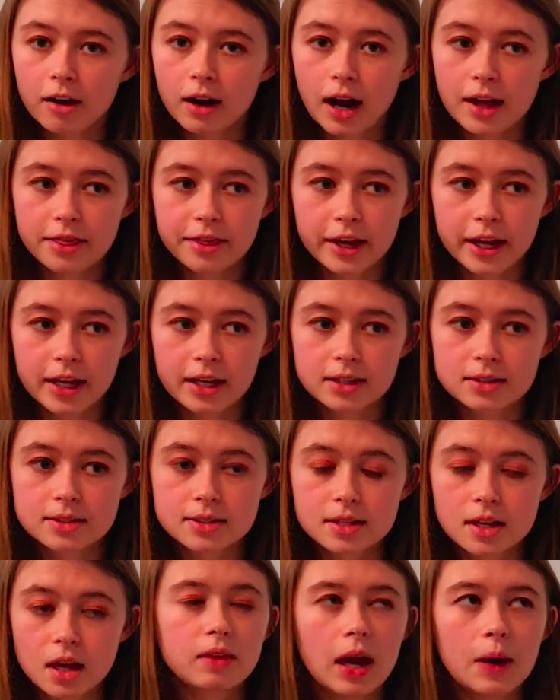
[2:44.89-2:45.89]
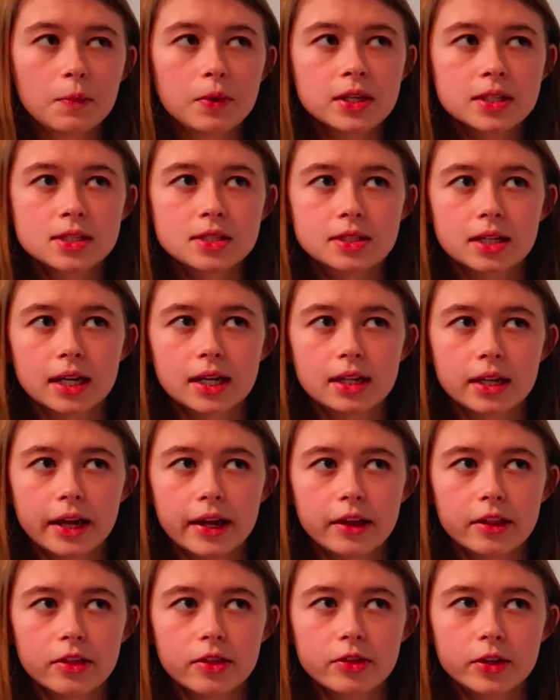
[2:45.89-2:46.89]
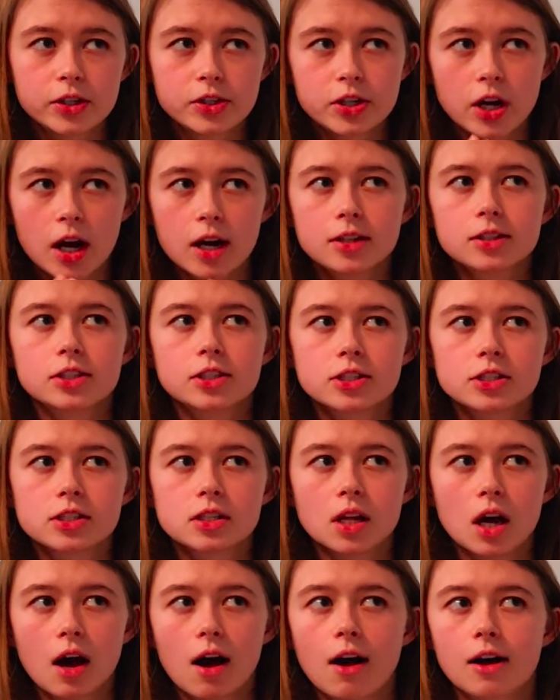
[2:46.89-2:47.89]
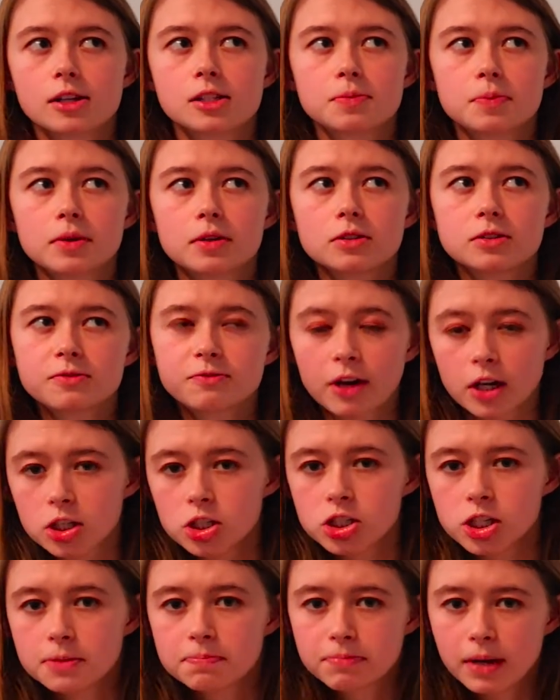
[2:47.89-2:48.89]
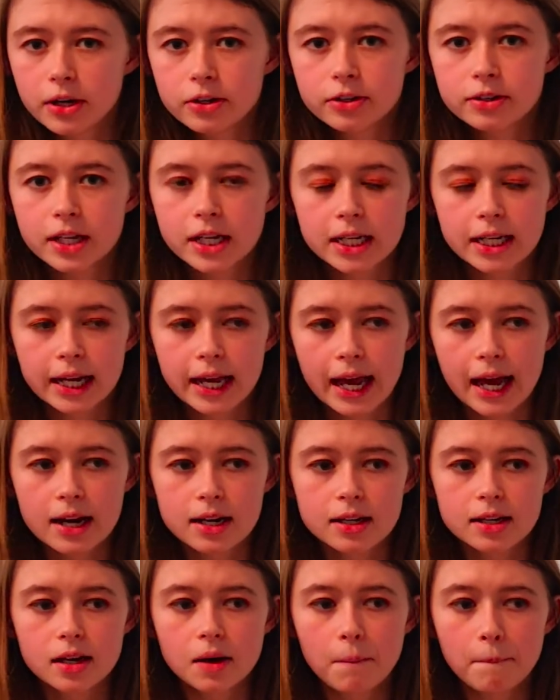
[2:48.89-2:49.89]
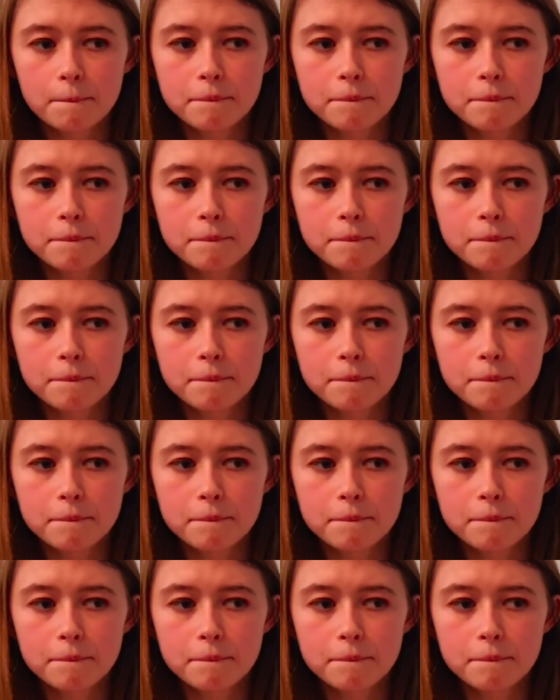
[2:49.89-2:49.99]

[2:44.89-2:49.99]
I wouldn't say like the doctors and the hospitals function better than in Canada,